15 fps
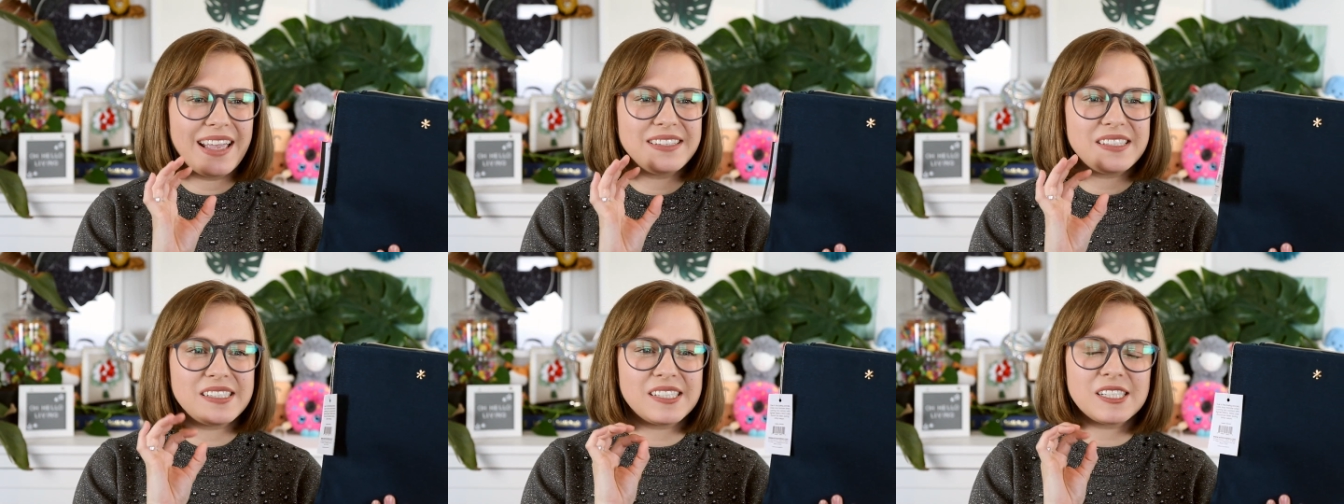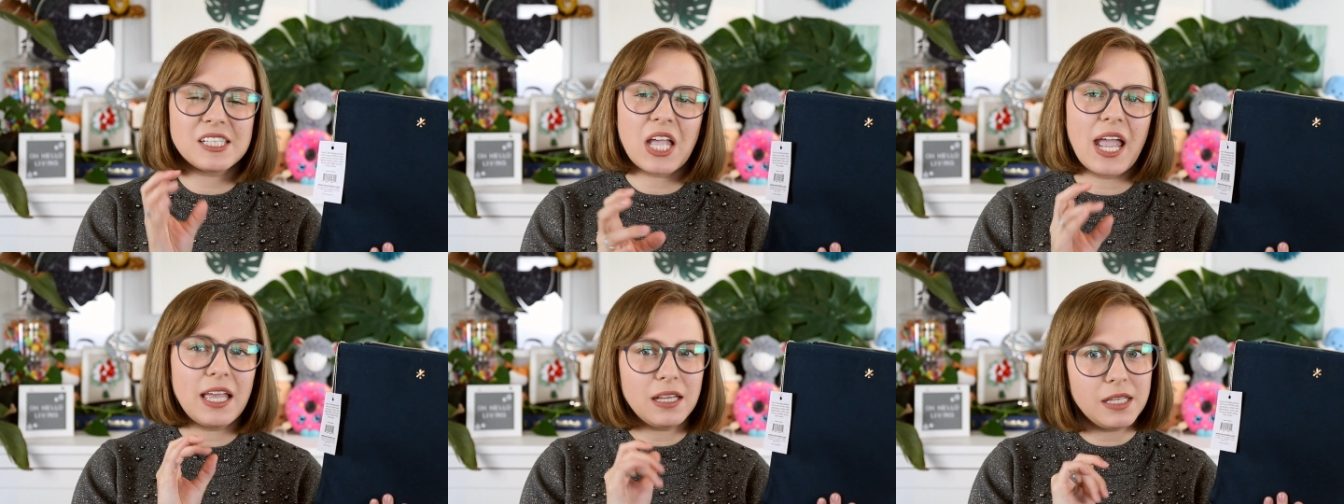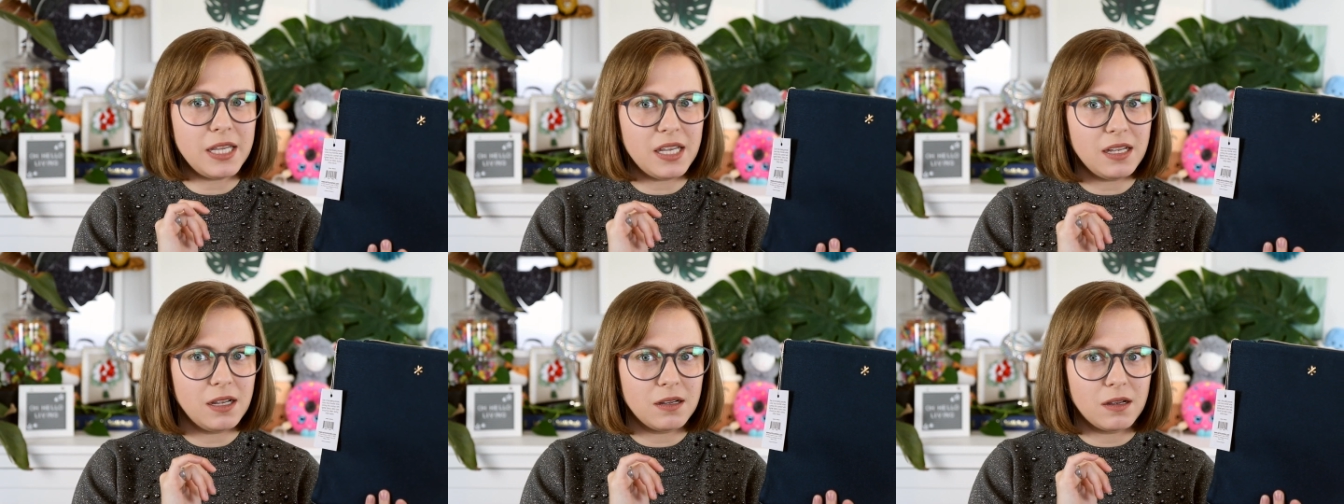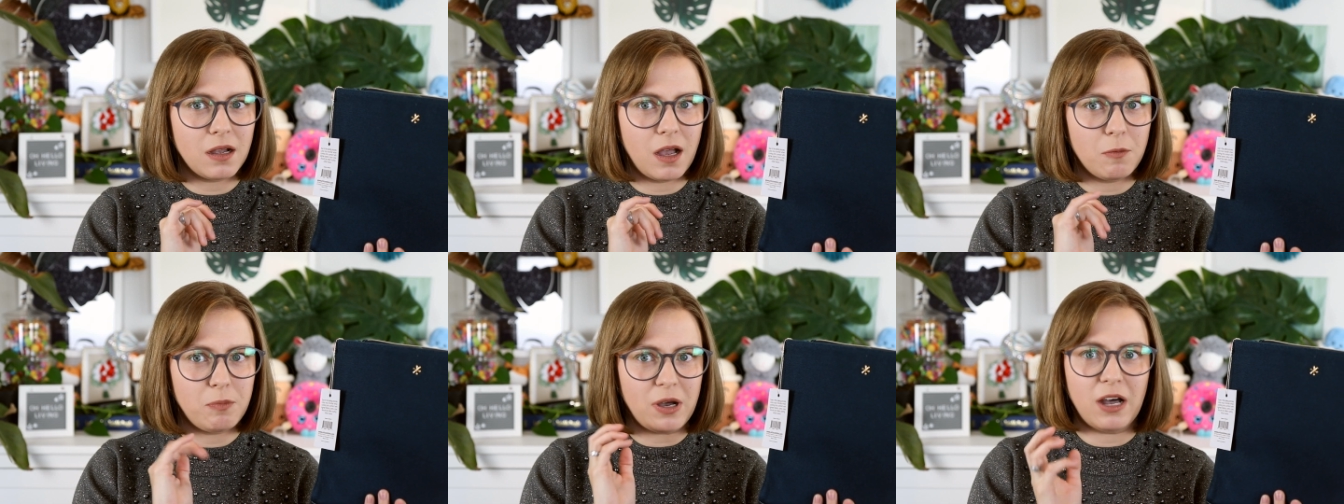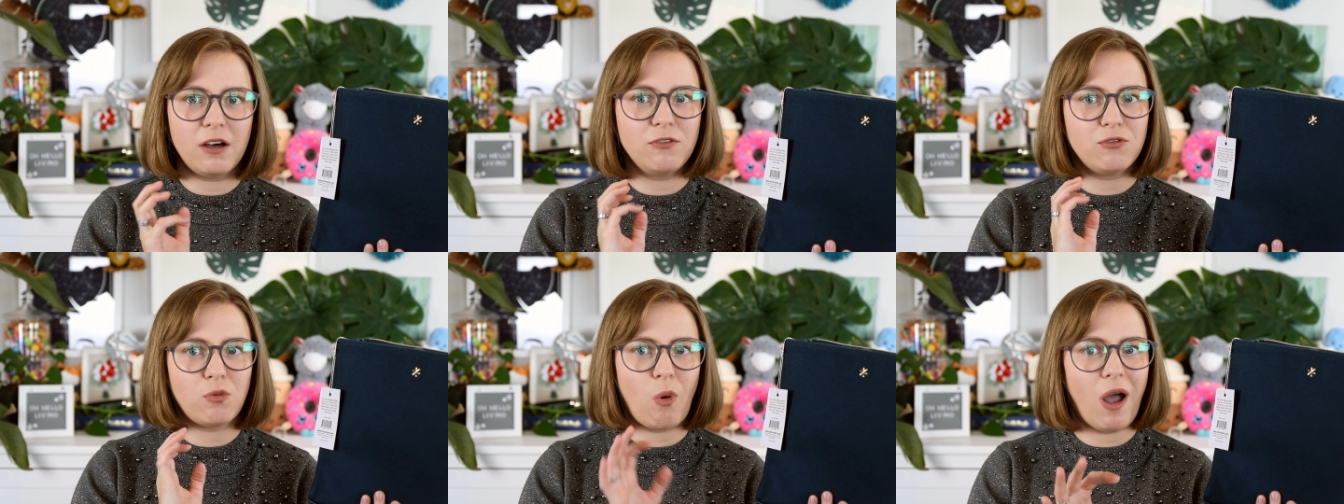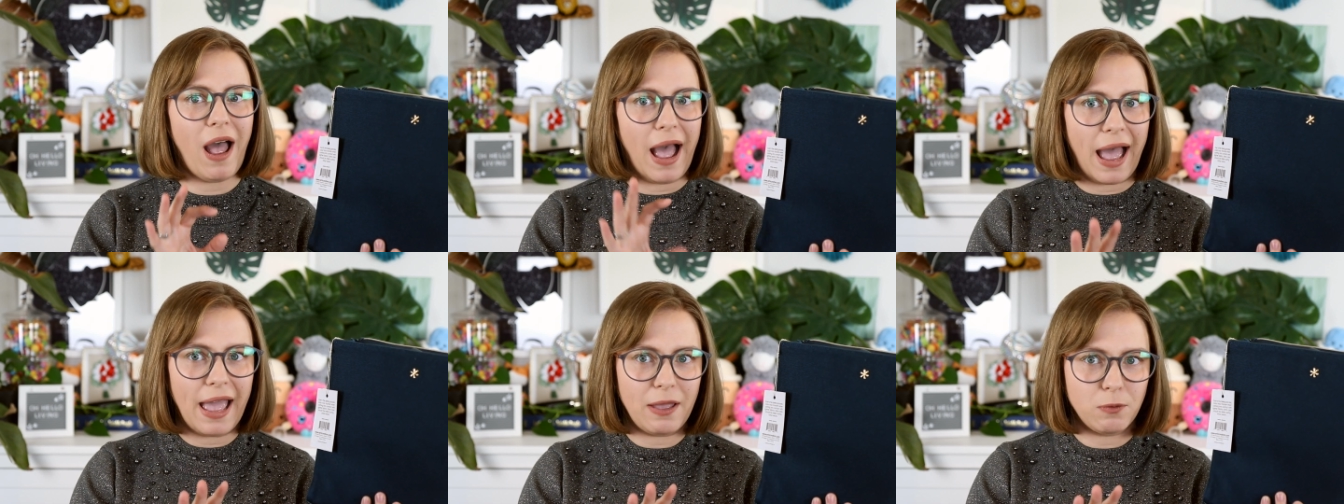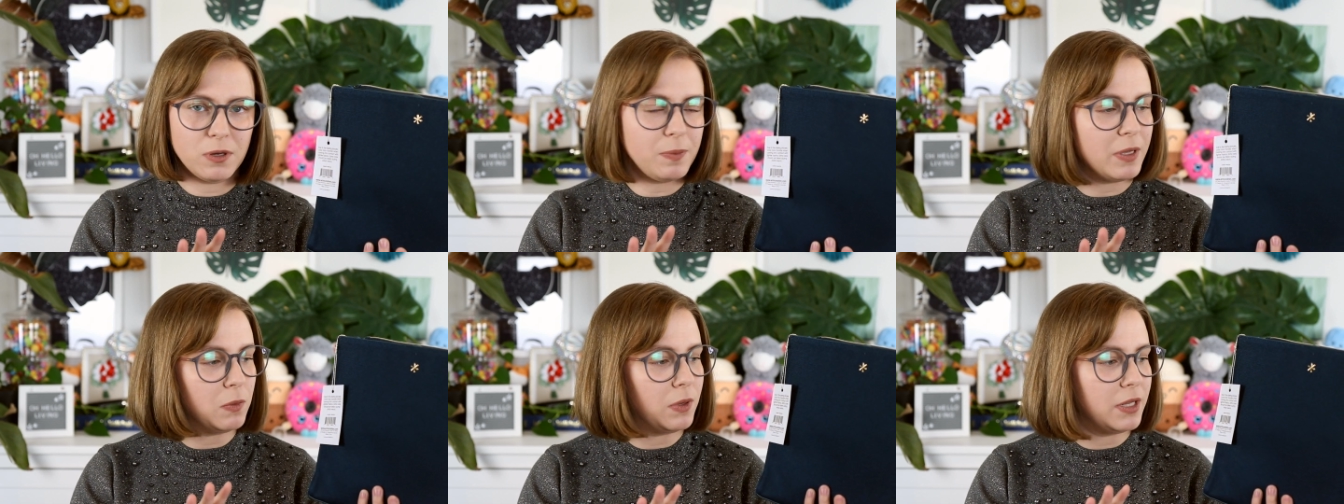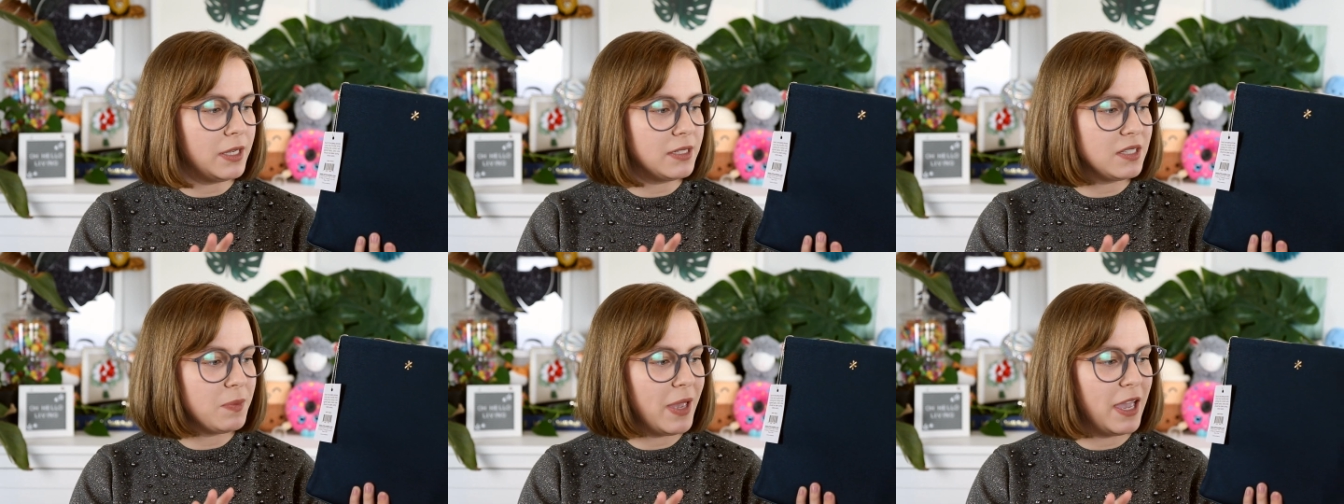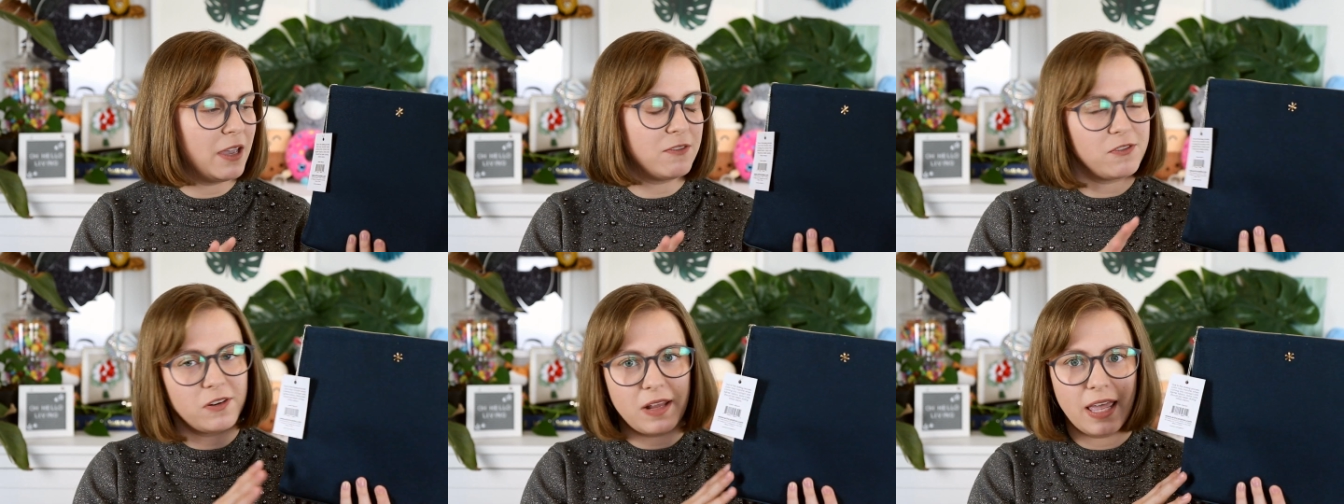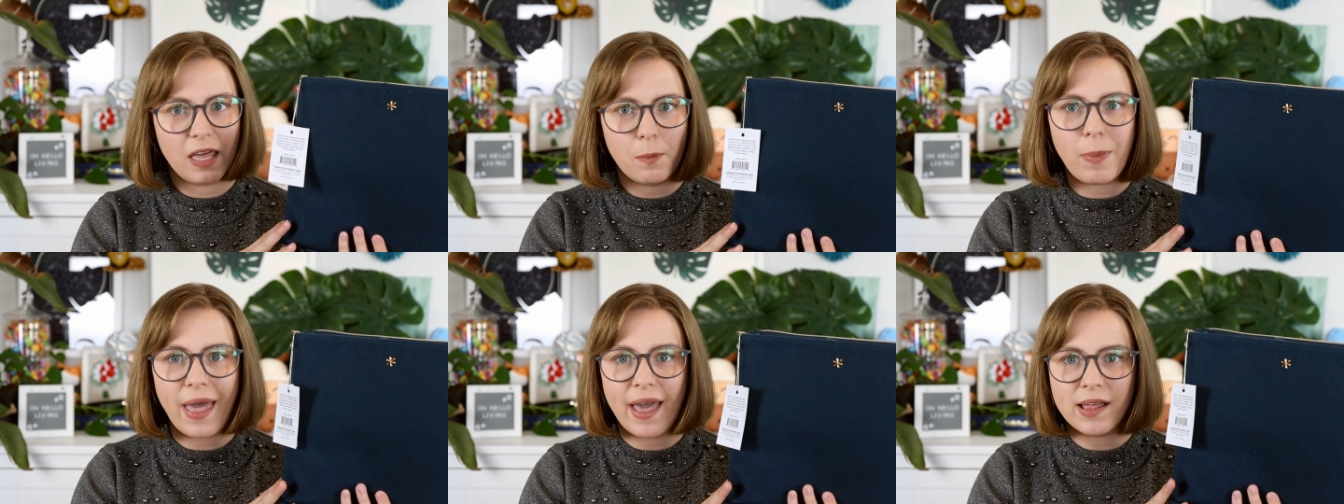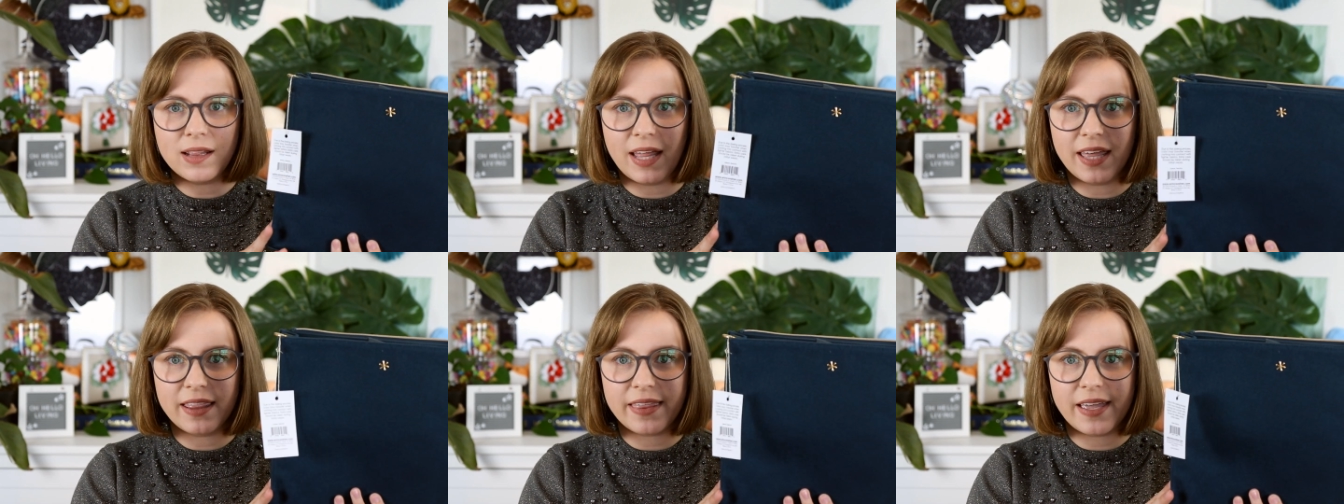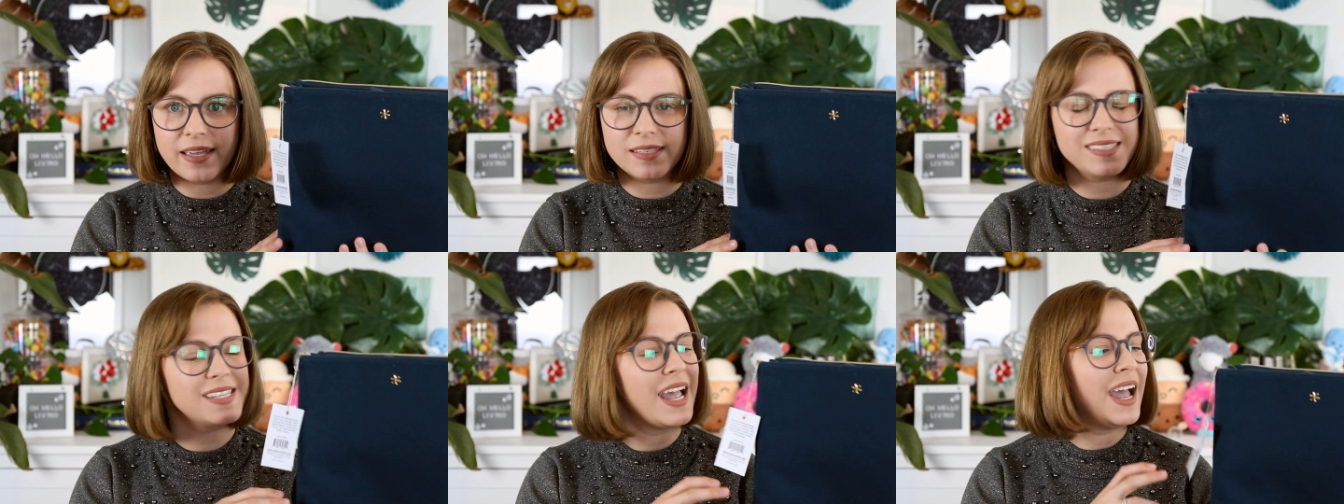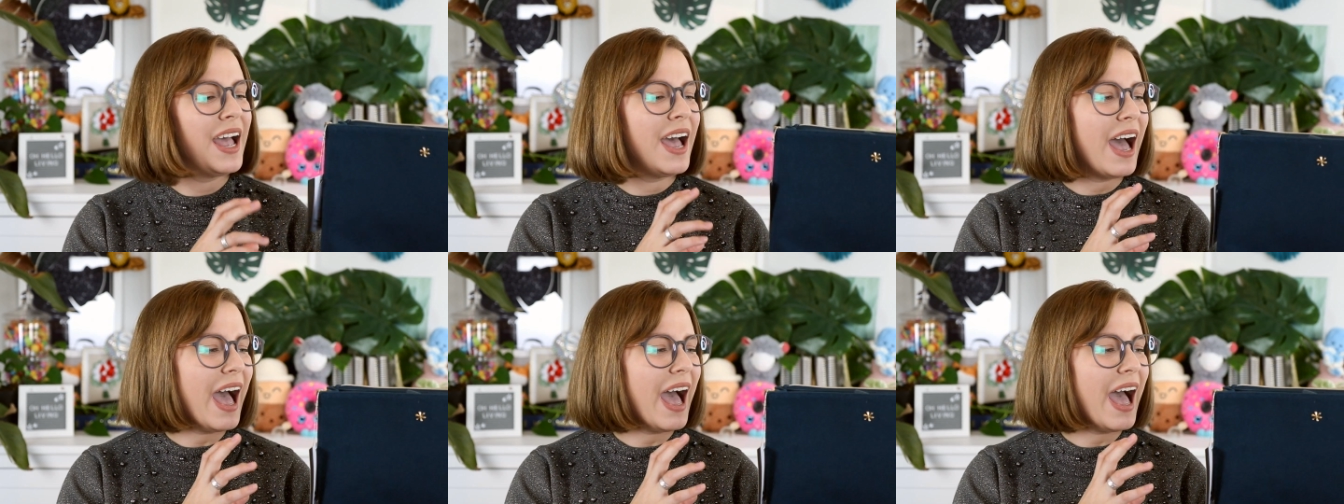is slightly above what I would be willing to pay for like a bag like this.